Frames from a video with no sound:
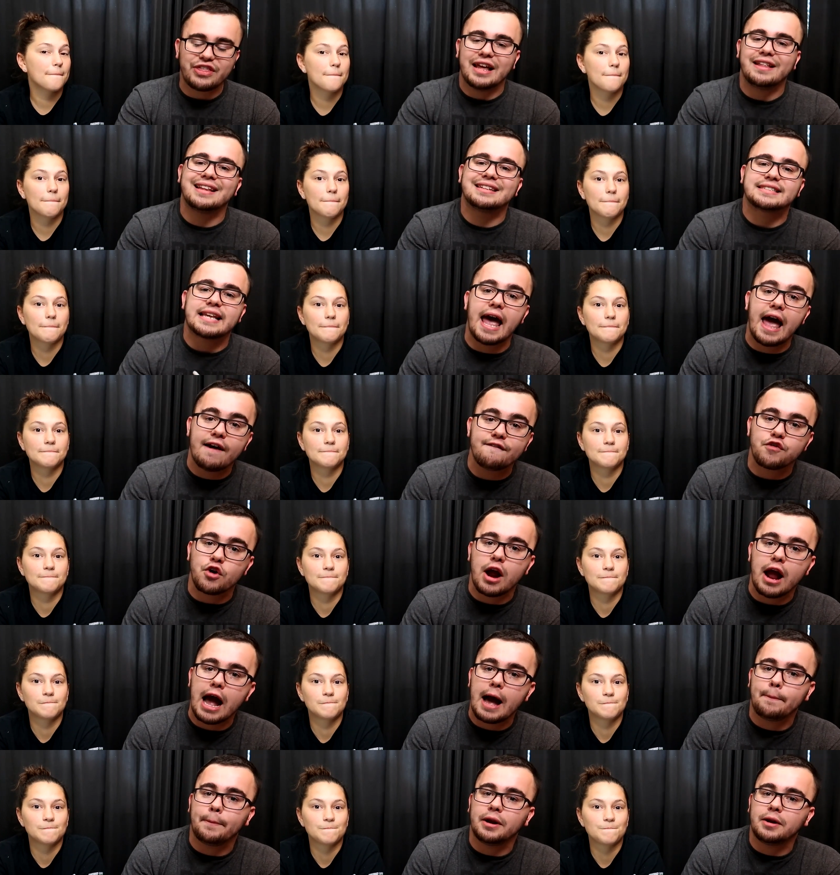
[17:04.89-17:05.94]
Speaker 1: thing that's ever
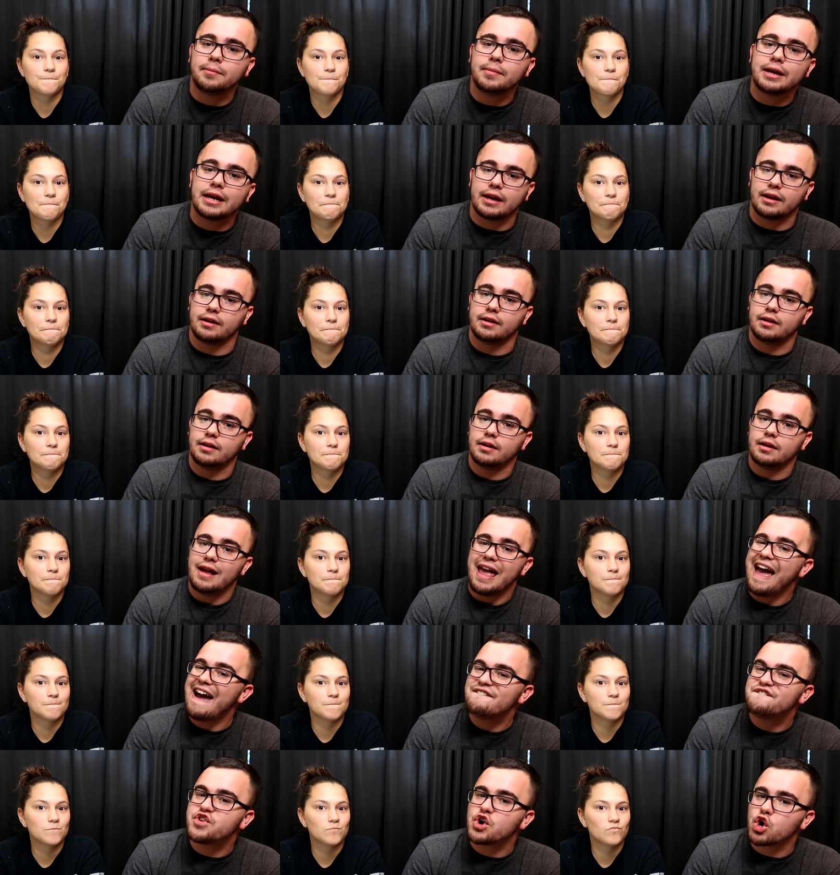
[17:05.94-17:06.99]
happened to me,
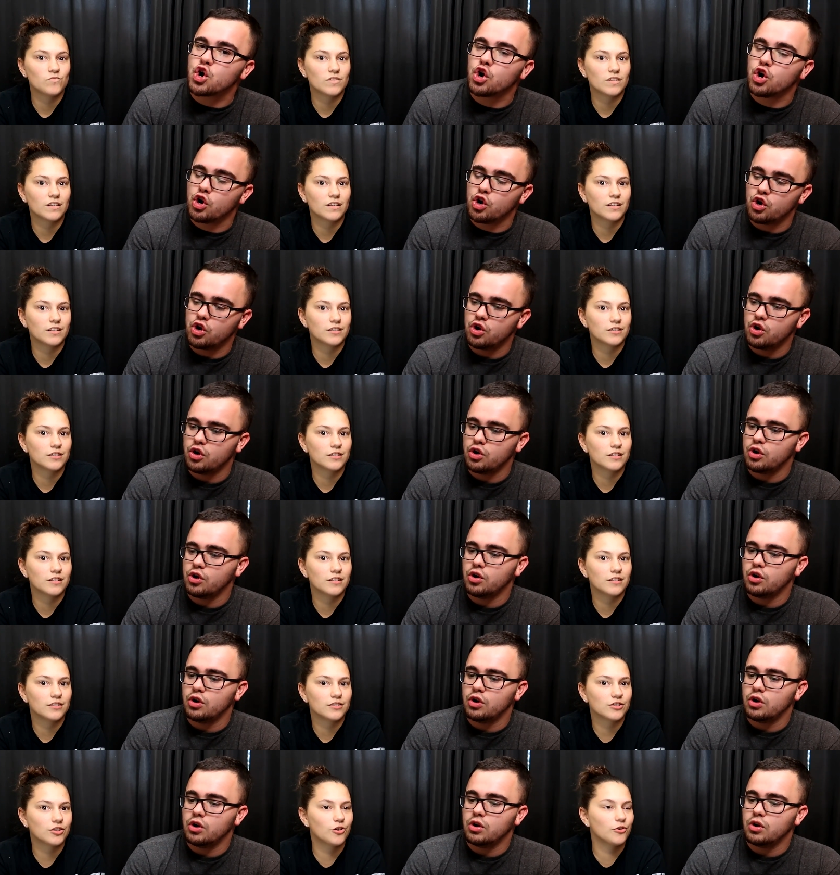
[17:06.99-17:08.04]
ever.
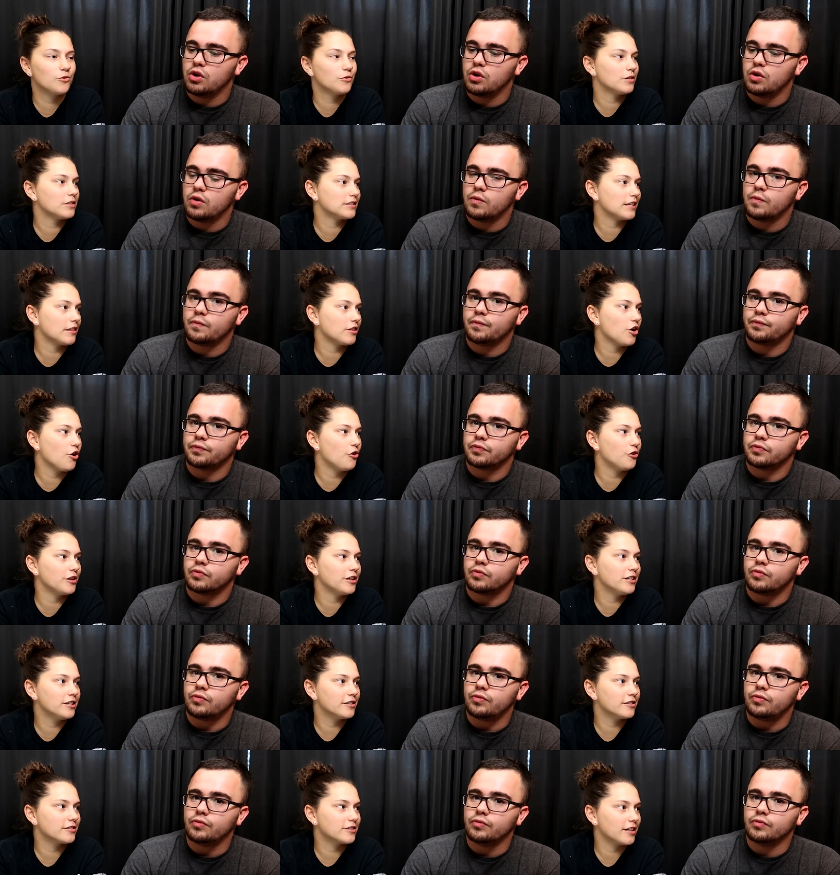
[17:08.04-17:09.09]
Speaker 2: So, is that the
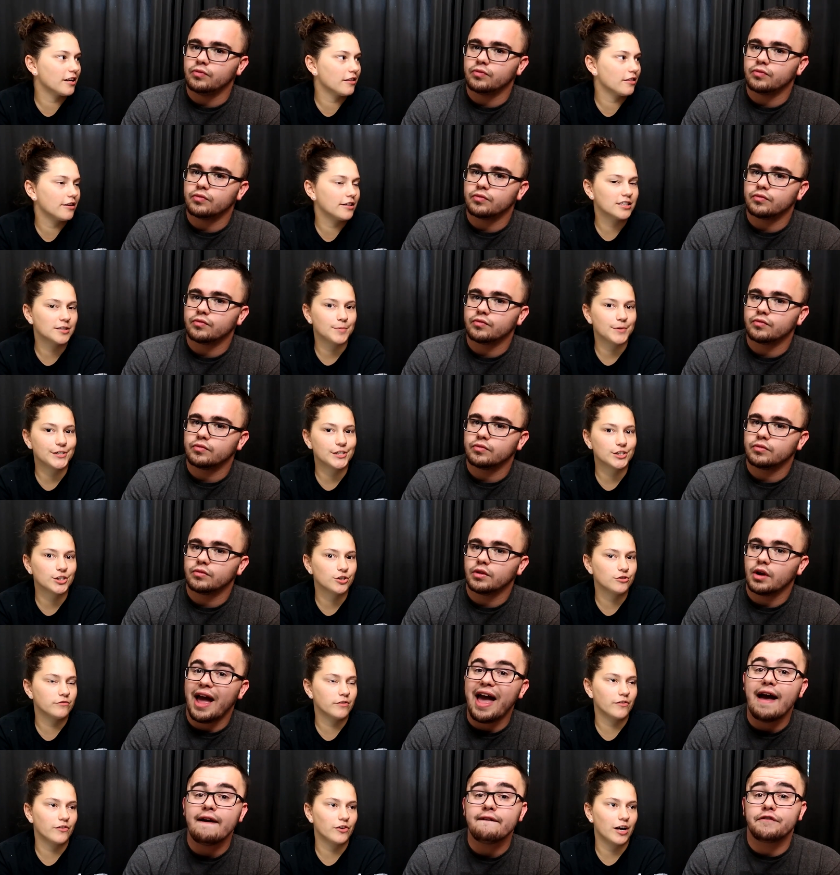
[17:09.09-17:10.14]
only near-death experience
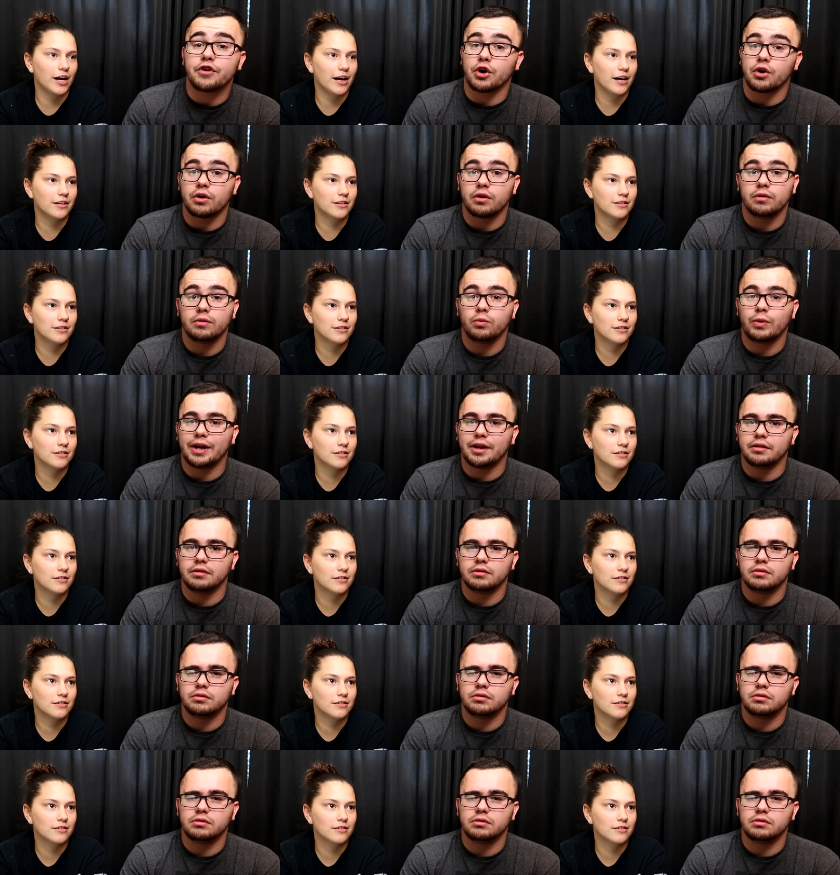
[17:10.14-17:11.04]
you've
Speaker 1: ever had? Wait.